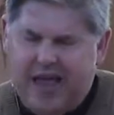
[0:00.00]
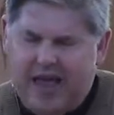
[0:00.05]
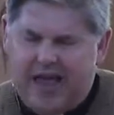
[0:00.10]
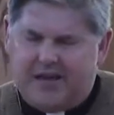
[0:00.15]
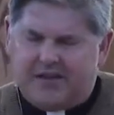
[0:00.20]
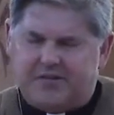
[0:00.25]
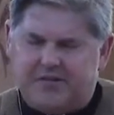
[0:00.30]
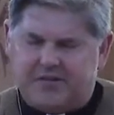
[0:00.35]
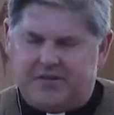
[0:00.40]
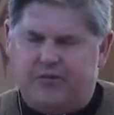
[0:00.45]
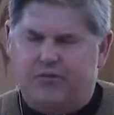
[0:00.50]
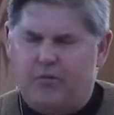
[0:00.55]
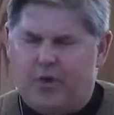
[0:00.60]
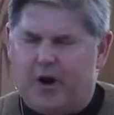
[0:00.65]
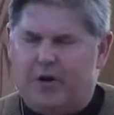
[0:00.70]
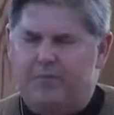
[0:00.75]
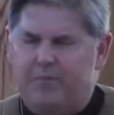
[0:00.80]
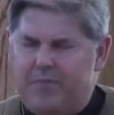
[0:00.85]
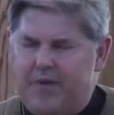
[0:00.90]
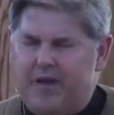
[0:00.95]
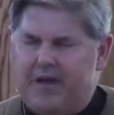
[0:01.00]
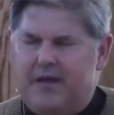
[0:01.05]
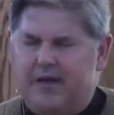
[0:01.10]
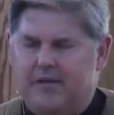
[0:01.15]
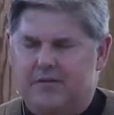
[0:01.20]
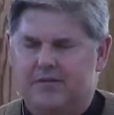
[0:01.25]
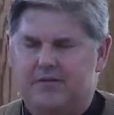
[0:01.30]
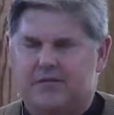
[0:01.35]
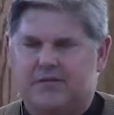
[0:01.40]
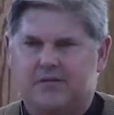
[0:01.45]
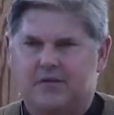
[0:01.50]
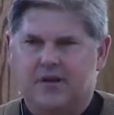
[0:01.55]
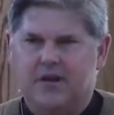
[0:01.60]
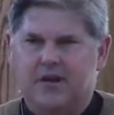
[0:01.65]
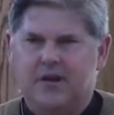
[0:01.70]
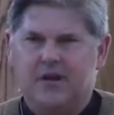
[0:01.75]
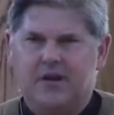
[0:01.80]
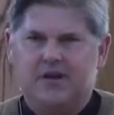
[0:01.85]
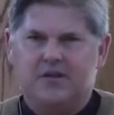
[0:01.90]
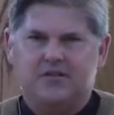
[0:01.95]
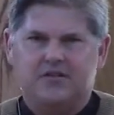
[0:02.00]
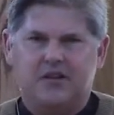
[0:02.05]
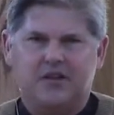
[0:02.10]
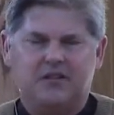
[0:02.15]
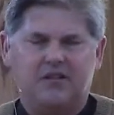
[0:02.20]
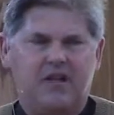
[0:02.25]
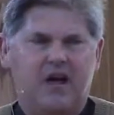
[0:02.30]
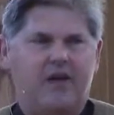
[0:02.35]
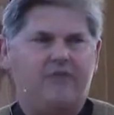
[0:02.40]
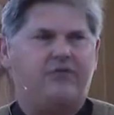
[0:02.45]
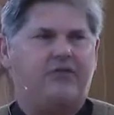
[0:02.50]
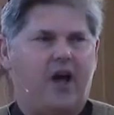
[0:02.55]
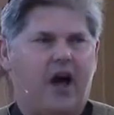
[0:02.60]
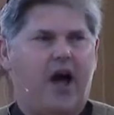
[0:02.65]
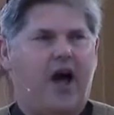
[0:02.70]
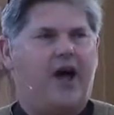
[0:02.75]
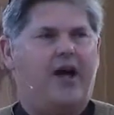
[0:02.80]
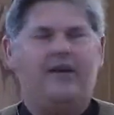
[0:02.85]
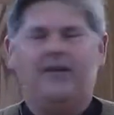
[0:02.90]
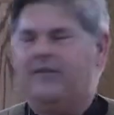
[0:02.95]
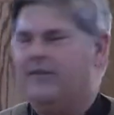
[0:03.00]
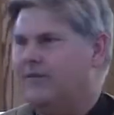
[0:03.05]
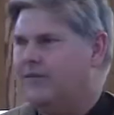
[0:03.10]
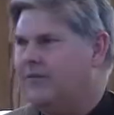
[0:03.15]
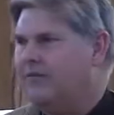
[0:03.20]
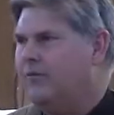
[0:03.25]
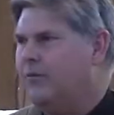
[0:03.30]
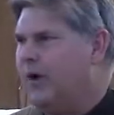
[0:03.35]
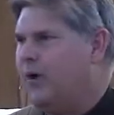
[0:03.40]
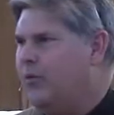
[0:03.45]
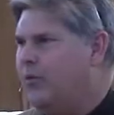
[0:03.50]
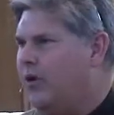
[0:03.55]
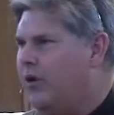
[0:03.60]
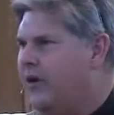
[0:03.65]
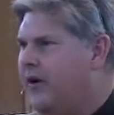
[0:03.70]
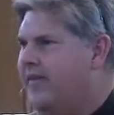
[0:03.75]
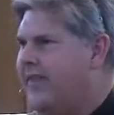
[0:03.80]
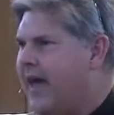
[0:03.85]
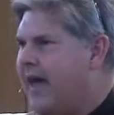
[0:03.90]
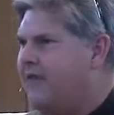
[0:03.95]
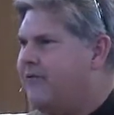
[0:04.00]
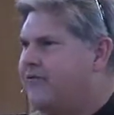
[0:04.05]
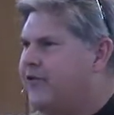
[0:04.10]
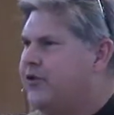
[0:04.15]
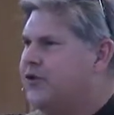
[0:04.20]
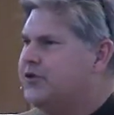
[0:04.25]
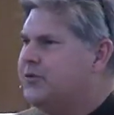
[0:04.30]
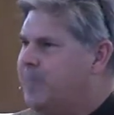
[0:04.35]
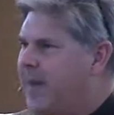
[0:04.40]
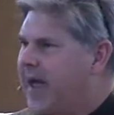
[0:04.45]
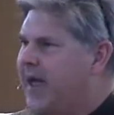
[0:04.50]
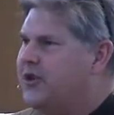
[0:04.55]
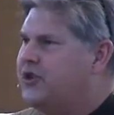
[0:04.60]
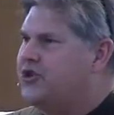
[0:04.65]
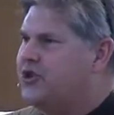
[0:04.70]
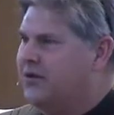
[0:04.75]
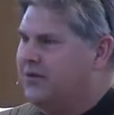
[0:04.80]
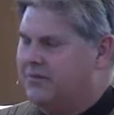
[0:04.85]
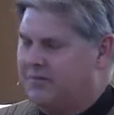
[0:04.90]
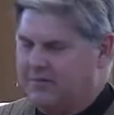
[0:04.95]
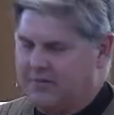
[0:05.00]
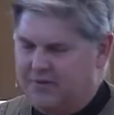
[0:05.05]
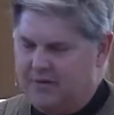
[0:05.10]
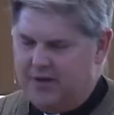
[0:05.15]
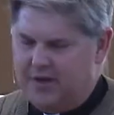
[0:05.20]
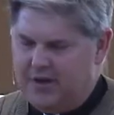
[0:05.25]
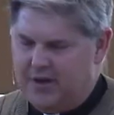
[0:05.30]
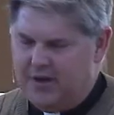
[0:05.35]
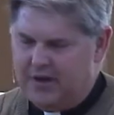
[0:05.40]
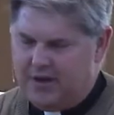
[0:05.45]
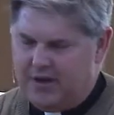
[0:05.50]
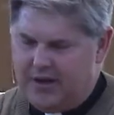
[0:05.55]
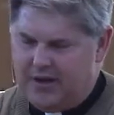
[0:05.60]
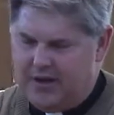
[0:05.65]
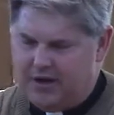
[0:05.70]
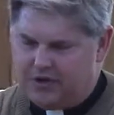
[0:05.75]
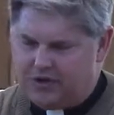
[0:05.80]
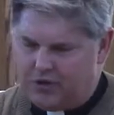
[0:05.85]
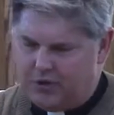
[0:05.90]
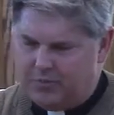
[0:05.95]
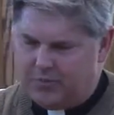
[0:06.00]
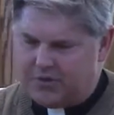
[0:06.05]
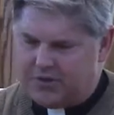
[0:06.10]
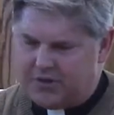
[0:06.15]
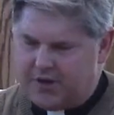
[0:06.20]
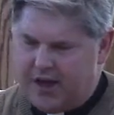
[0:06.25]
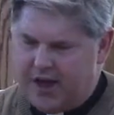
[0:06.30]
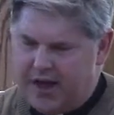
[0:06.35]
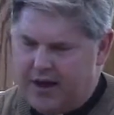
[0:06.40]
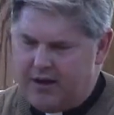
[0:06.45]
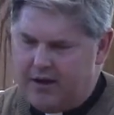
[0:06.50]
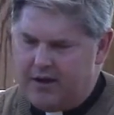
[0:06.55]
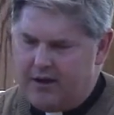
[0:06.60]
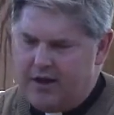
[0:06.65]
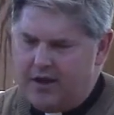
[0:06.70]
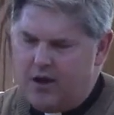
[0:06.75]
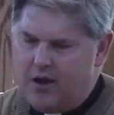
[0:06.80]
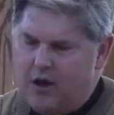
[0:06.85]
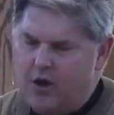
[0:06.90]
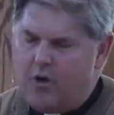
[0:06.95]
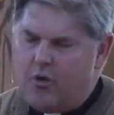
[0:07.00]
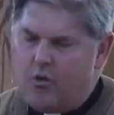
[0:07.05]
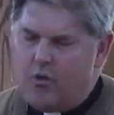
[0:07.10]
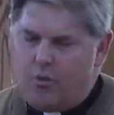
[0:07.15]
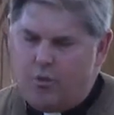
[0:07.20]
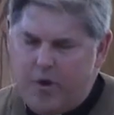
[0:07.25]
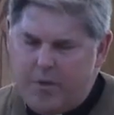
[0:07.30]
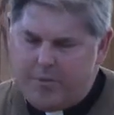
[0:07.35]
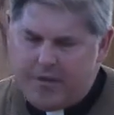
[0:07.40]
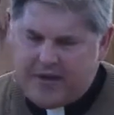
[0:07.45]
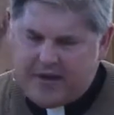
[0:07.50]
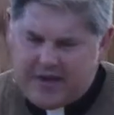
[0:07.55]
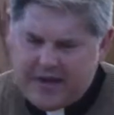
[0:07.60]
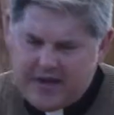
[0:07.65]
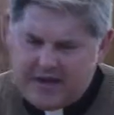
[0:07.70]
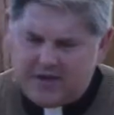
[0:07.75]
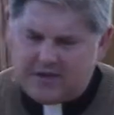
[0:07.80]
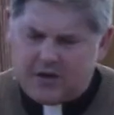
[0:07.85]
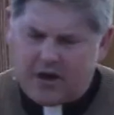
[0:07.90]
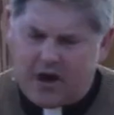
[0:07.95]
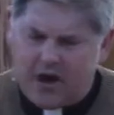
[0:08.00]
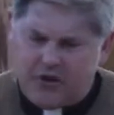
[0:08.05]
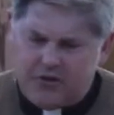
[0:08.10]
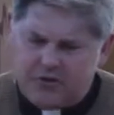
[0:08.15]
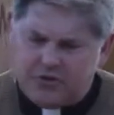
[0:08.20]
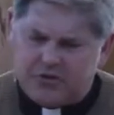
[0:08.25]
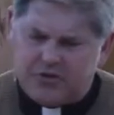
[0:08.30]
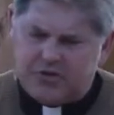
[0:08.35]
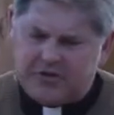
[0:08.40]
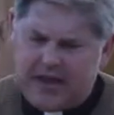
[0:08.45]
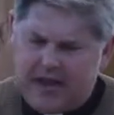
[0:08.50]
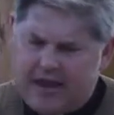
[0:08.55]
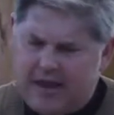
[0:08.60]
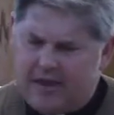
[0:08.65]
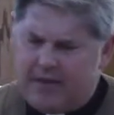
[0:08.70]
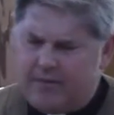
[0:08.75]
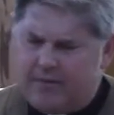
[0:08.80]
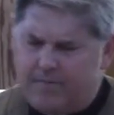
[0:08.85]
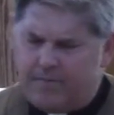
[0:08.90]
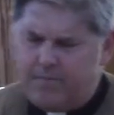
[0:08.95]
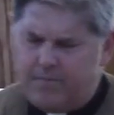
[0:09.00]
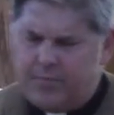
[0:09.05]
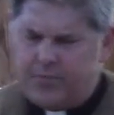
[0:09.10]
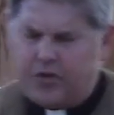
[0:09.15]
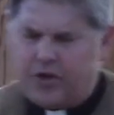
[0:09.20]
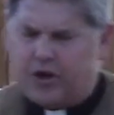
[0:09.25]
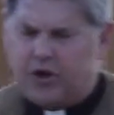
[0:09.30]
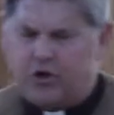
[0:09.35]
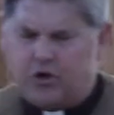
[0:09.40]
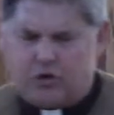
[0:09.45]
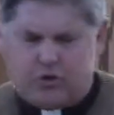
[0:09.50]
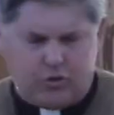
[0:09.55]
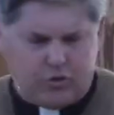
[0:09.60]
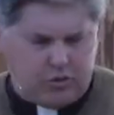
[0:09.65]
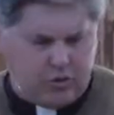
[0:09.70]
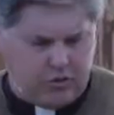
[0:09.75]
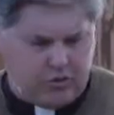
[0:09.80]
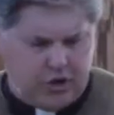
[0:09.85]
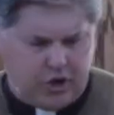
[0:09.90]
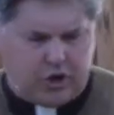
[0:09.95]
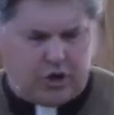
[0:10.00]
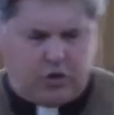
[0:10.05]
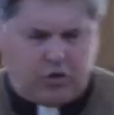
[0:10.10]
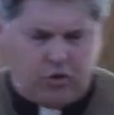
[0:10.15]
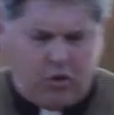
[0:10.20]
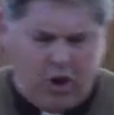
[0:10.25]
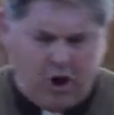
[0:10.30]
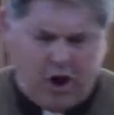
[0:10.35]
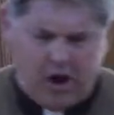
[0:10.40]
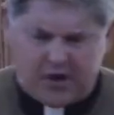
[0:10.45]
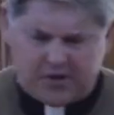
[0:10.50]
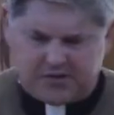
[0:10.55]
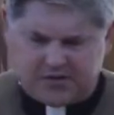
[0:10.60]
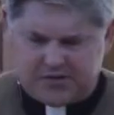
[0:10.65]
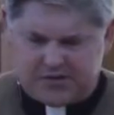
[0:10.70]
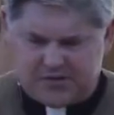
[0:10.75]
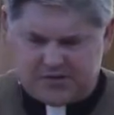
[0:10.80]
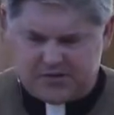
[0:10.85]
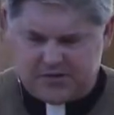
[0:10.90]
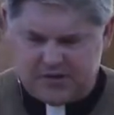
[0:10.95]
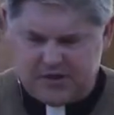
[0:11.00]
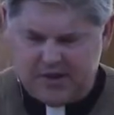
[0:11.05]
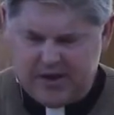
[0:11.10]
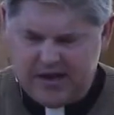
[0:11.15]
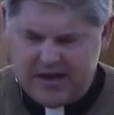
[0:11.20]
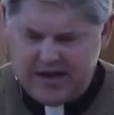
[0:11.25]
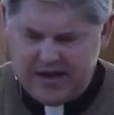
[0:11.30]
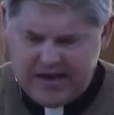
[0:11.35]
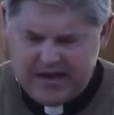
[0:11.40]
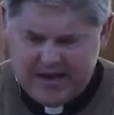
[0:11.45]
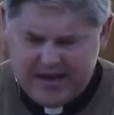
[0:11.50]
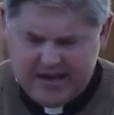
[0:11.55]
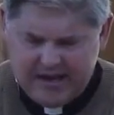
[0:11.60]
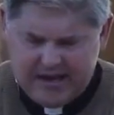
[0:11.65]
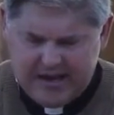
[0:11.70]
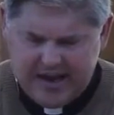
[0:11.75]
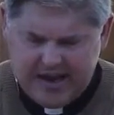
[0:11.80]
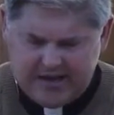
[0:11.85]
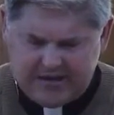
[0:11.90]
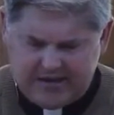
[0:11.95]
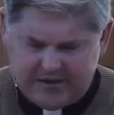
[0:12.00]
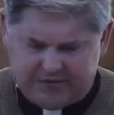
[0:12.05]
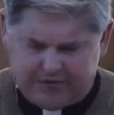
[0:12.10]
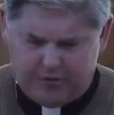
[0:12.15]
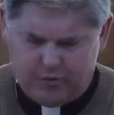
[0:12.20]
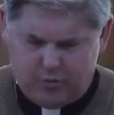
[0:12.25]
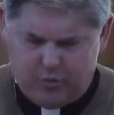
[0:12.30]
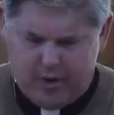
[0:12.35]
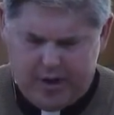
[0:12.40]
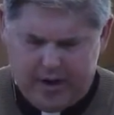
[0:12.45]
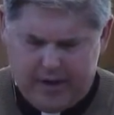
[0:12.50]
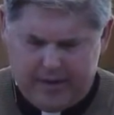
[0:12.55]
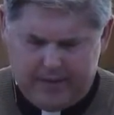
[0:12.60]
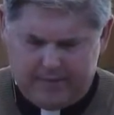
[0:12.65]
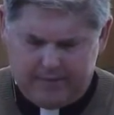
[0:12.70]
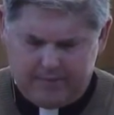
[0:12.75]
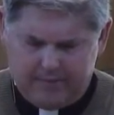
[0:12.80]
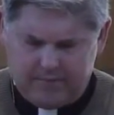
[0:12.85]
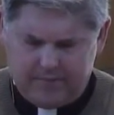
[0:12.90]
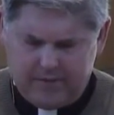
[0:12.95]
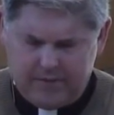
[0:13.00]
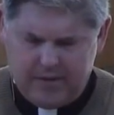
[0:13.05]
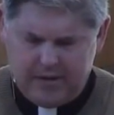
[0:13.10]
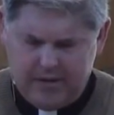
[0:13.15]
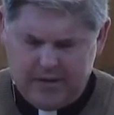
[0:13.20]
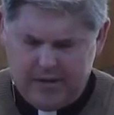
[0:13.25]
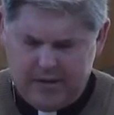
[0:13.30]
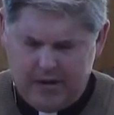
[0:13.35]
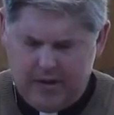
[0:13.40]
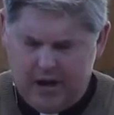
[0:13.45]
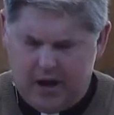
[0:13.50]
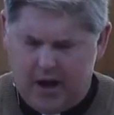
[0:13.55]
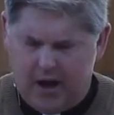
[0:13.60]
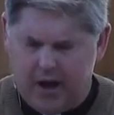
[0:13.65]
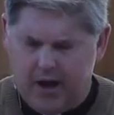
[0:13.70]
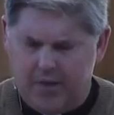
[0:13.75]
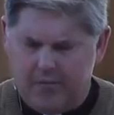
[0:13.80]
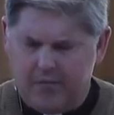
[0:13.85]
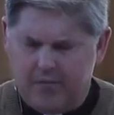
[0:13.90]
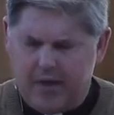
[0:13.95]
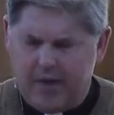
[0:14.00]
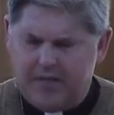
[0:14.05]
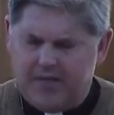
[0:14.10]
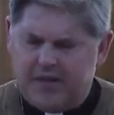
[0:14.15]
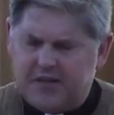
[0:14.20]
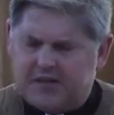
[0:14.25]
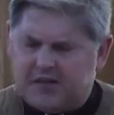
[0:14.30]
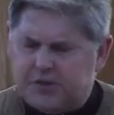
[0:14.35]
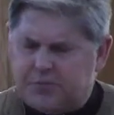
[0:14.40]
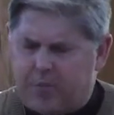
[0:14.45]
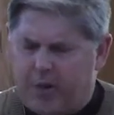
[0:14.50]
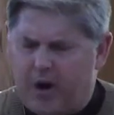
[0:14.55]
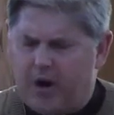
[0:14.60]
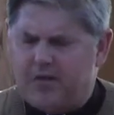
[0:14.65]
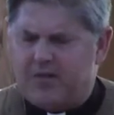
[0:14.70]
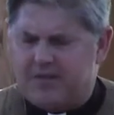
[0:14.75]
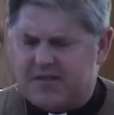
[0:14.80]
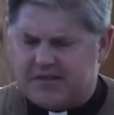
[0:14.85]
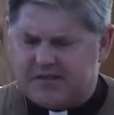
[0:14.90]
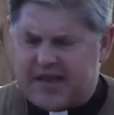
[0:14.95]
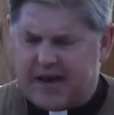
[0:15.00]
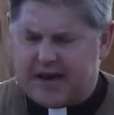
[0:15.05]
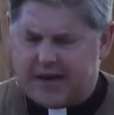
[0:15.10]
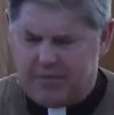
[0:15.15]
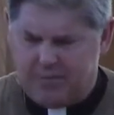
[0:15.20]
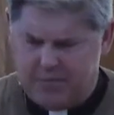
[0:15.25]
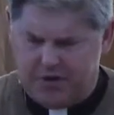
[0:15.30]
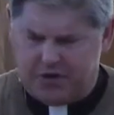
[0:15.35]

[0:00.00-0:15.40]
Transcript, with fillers: taste of what it means to love God when we're in that first mansion in terms and we begin to understand the cross in a different way. Um, and this is part of the second